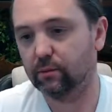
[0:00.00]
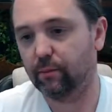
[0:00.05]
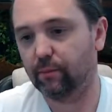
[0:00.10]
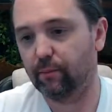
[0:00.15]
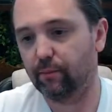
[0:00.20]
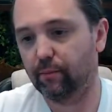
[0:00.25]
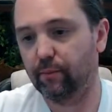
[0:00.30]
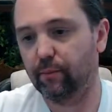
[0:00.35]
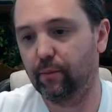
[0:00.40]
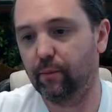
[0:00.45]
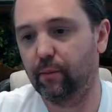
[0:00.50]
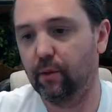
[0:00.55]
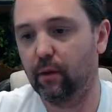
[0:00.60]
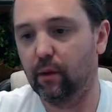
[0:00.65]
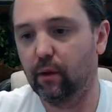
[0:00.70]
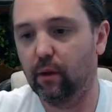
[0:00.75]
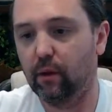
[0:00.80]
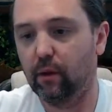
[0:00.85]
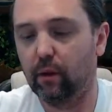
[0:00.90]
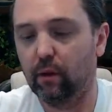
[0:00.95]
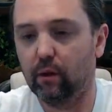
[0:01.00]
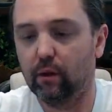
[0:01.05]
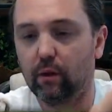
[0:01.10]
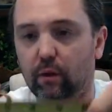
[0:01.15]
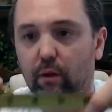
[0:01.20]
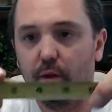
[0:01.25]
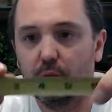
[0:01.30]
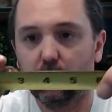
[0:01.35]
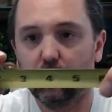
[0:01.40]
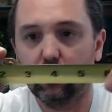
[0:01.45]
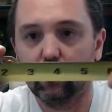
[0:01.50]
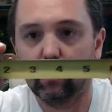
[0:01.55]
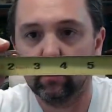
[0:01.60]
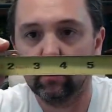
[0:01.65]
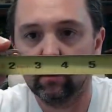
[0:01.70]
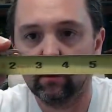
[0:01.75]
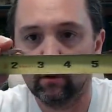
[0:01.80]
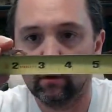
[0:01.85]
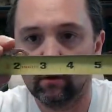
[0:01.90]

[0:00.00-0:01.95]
[no speech]